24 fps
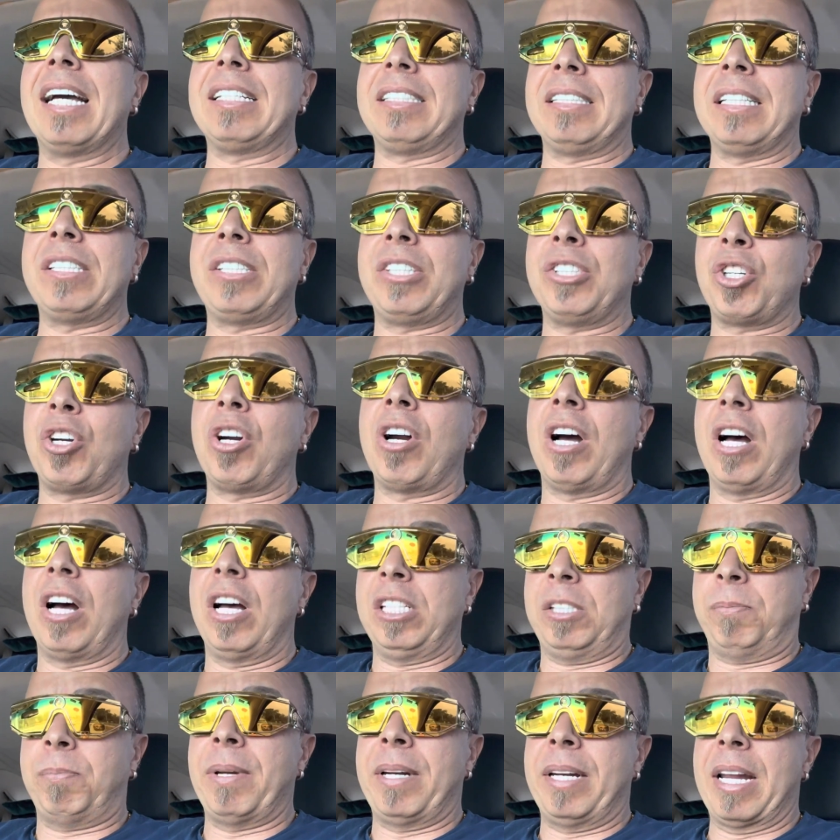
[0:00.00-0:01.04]
This is her
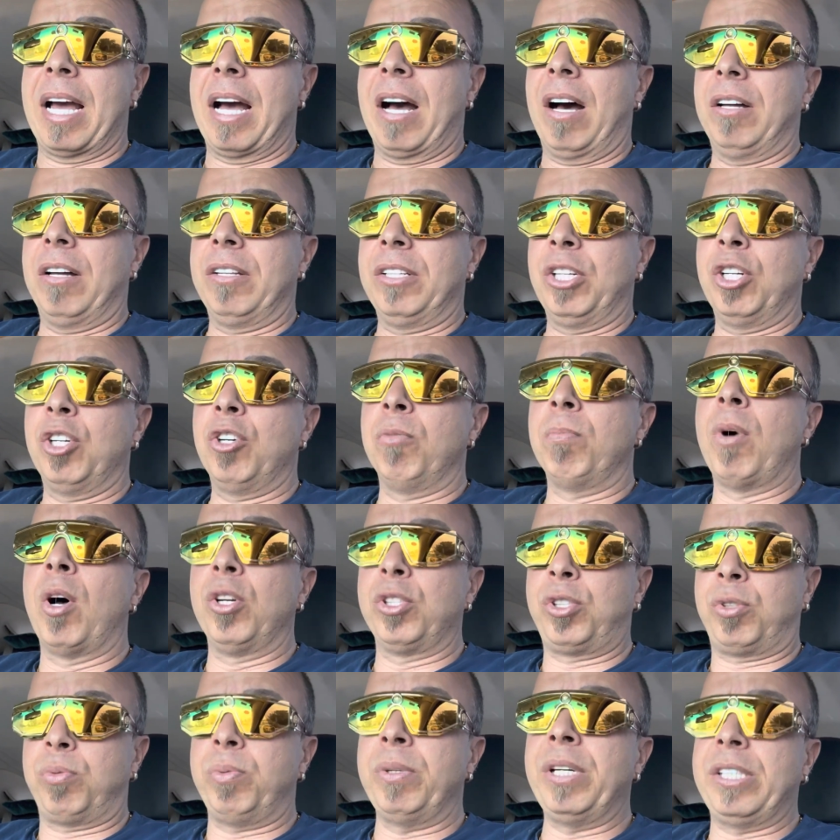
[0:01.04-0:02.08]
husband now, her
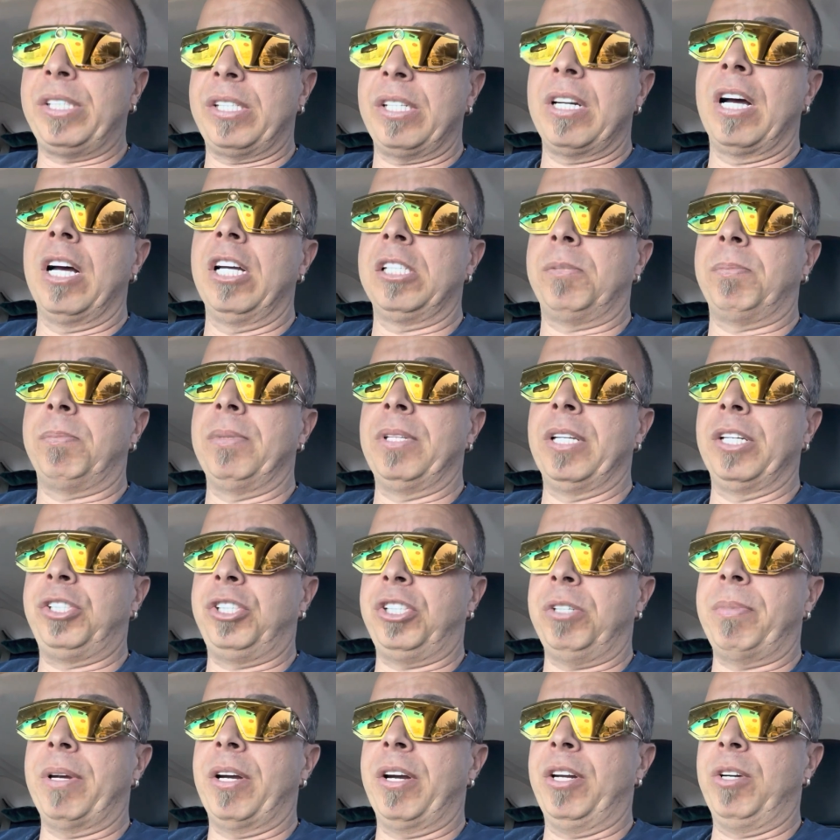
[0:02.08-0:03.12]
most recent husband that
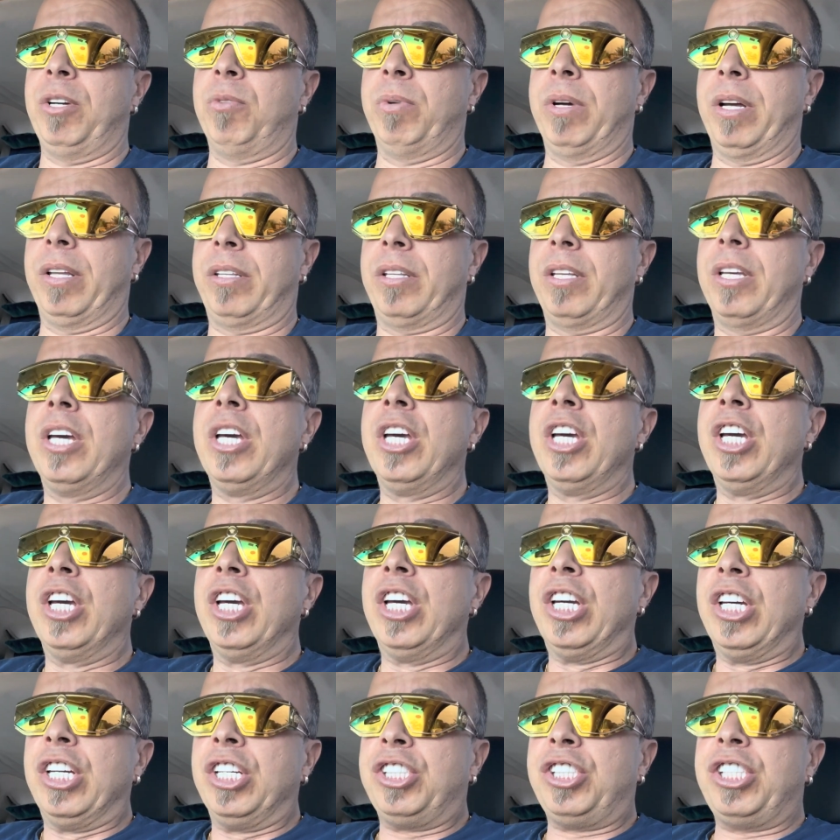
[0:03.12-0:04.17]
she married with.
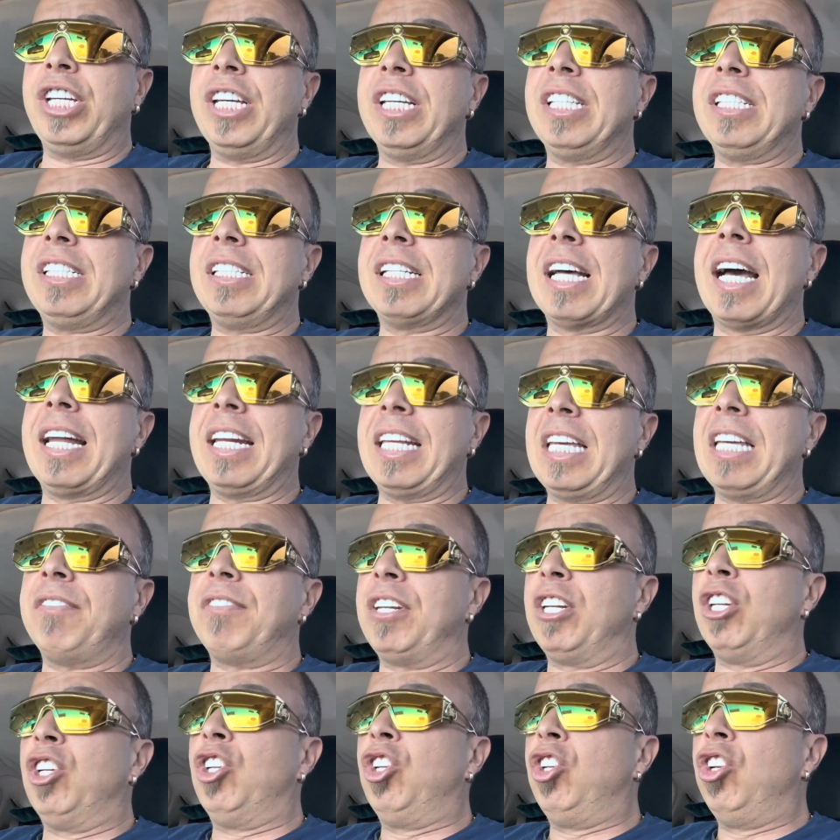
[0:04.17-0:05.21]
She's not
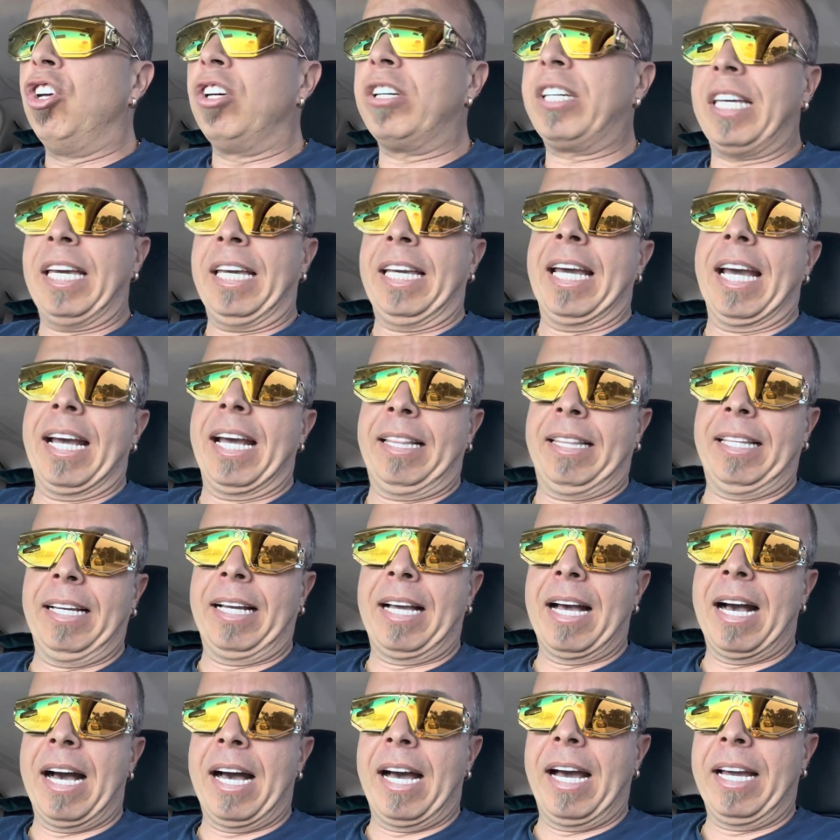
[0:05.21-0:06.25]
even looking at the
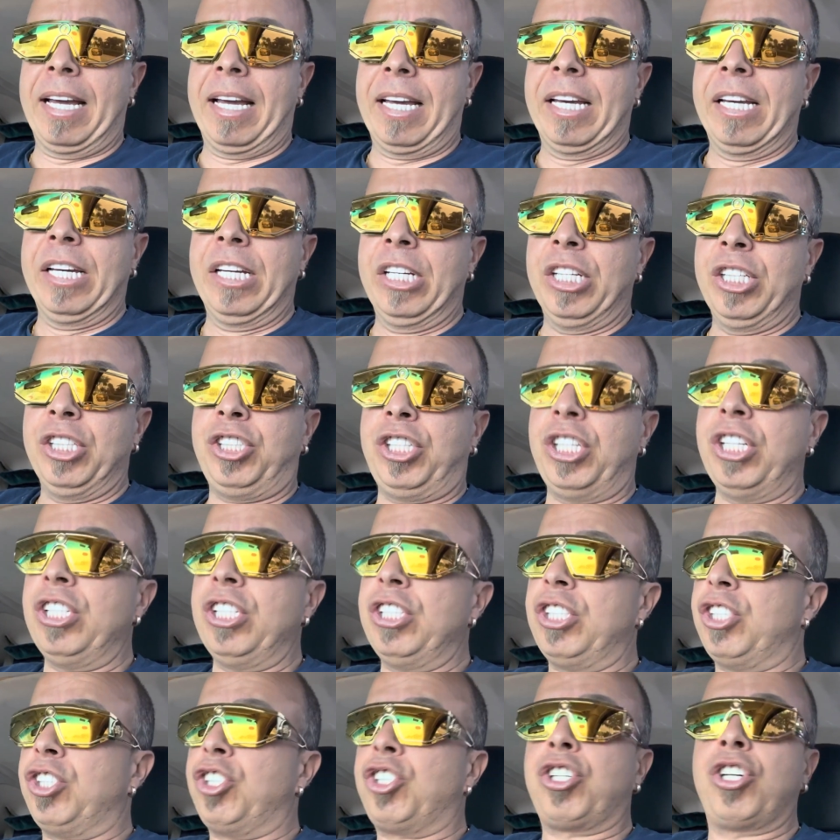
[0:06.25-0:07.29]
guy.
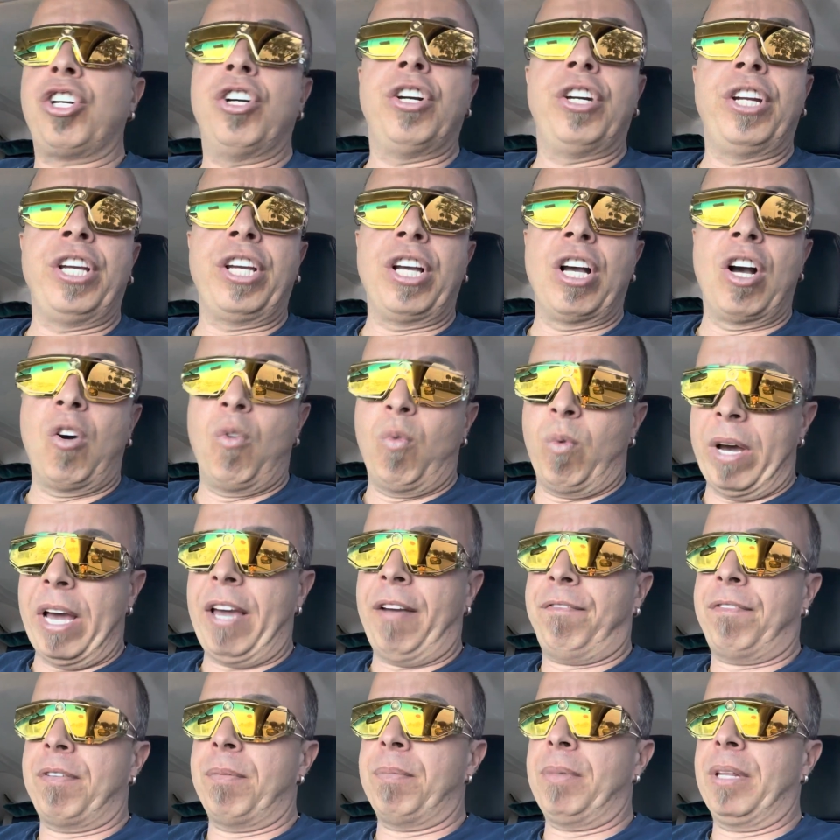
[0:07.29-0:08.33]
She's turning
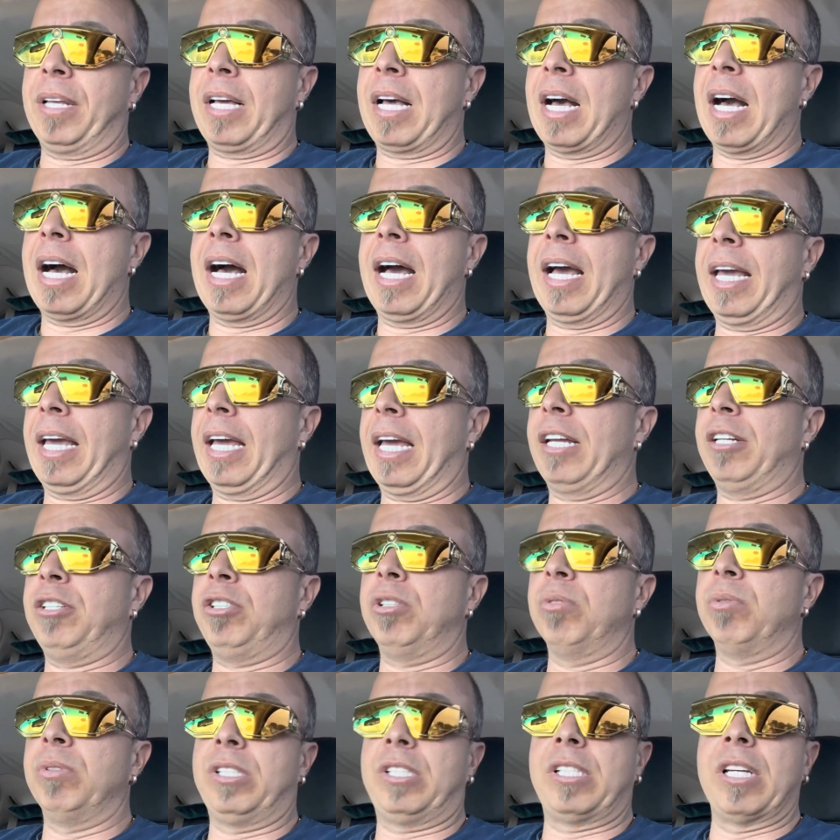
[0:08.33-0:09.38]
away from the guy and
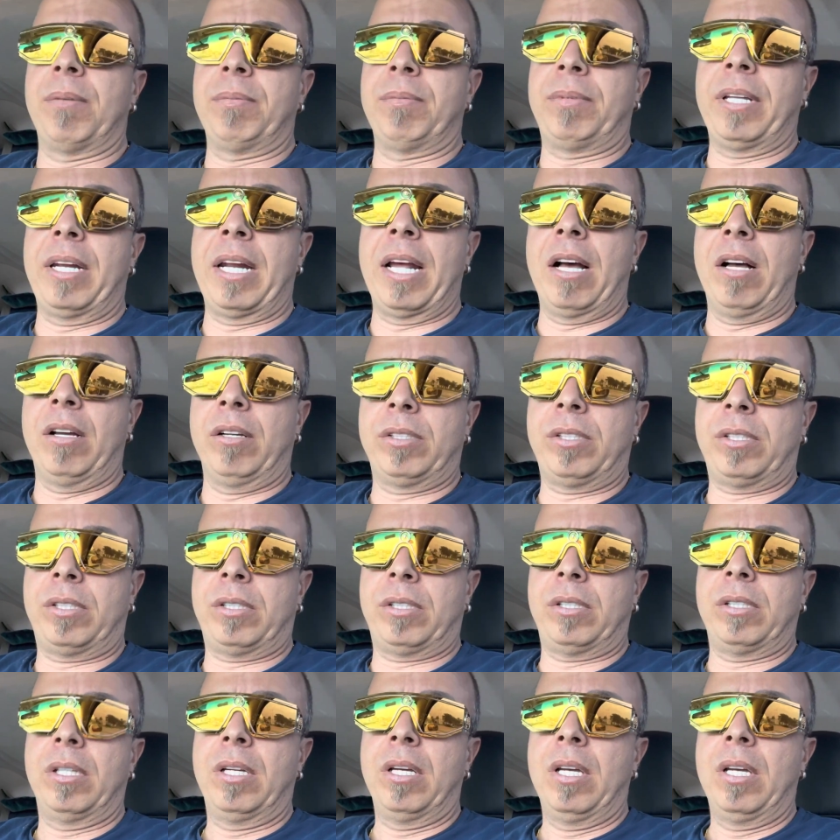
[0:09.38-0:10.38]
doing something else.